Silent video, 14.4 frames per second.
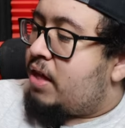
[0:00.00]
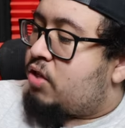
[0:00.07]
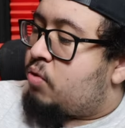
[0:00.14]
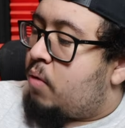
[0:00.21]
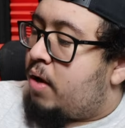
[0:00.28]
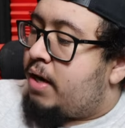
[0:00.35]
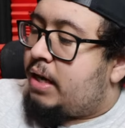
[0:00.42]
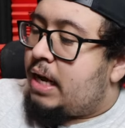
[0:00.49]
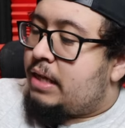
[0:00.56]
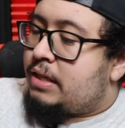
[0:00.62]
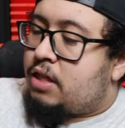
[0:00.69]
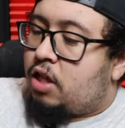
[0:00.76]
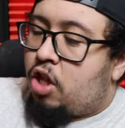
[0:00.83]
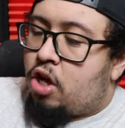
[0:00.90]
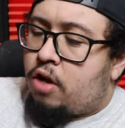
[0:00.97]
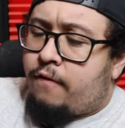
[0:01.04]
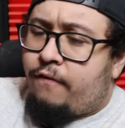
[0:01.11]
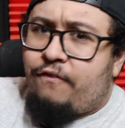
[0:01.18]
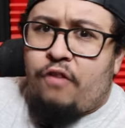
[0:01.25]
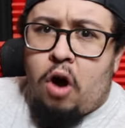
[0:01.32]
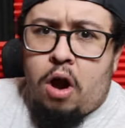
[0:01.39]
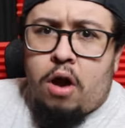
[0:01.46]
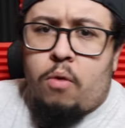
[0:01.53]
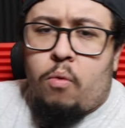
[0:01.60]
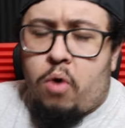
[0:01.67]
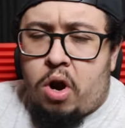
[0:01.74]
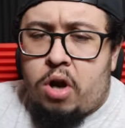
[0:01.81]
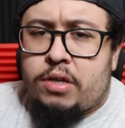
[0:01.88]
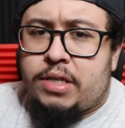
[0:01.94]
This one does look far
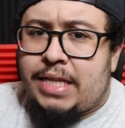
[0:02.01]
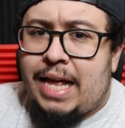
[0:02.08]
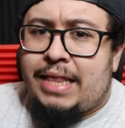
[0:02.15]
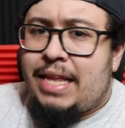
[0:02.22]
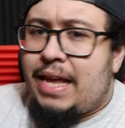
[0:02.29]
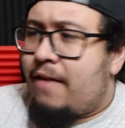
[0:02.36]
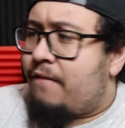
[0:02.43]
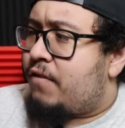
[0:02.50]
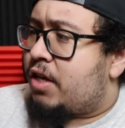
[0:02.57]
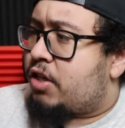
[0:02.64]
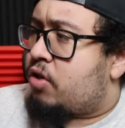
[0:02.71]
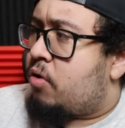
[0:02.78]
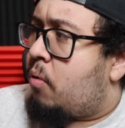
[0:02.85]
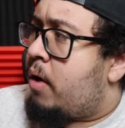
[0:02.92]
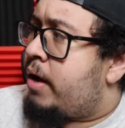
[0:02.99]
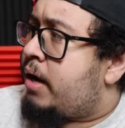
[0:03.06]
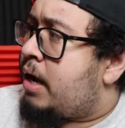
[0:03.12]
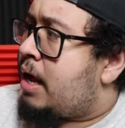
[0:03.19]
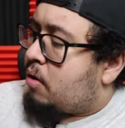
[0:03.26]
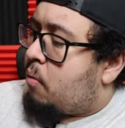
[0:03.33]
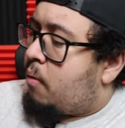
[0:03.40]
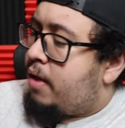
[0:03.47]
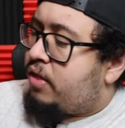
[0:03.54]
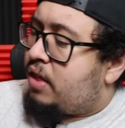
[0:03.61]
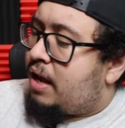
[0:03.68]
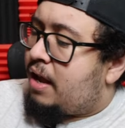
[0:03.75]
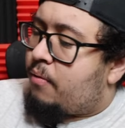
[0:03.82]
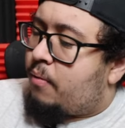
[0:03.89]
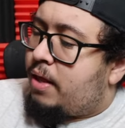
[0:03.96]
worse than the official one. The one
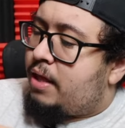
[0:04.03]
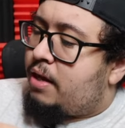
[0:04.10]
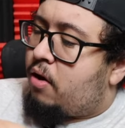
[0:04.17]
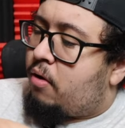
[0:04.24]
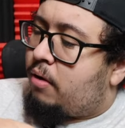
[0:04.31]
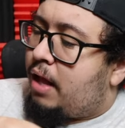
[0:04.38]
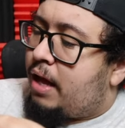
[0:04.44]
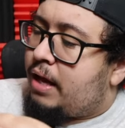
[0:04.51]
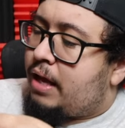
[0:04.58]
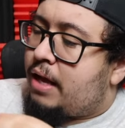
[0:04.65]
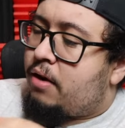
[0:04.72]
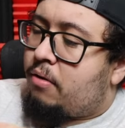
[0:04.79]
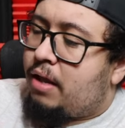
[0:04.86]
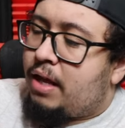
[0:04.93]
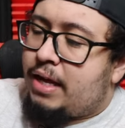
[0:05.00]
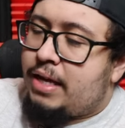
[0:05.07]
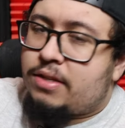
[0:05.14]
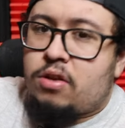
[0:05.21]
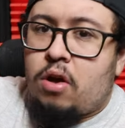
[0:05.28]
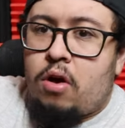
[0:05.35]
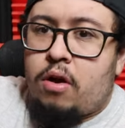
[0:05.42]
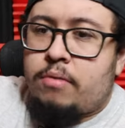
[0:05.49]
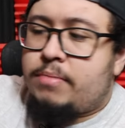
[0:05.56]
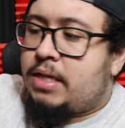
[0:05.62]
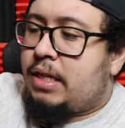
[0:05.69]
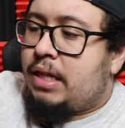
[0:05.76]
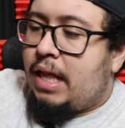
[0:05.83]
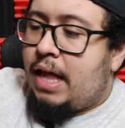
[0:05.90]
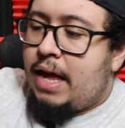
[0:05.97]
thing I really don't like, I don't like his arms
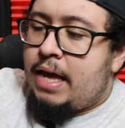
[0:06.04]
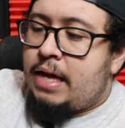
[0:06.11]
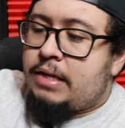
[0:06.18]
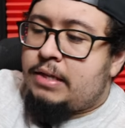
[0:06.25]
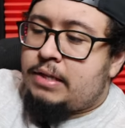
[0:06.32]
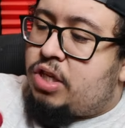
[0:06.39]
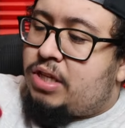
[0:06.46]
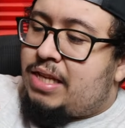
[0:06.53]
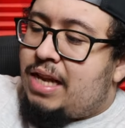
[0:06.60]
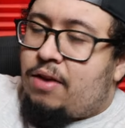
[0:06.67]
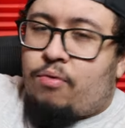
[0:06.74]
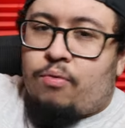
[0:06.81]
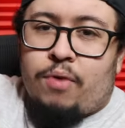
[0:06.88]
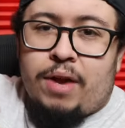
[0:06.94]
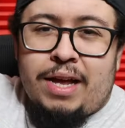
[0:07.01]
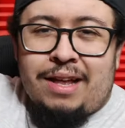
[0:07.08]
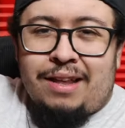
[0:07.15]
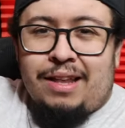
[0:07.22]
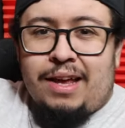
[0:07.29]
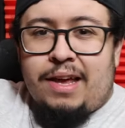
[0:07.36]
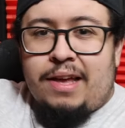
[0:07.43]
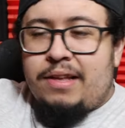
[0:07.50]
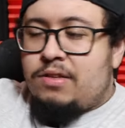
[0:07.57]
and legs. It's just like wrinkly.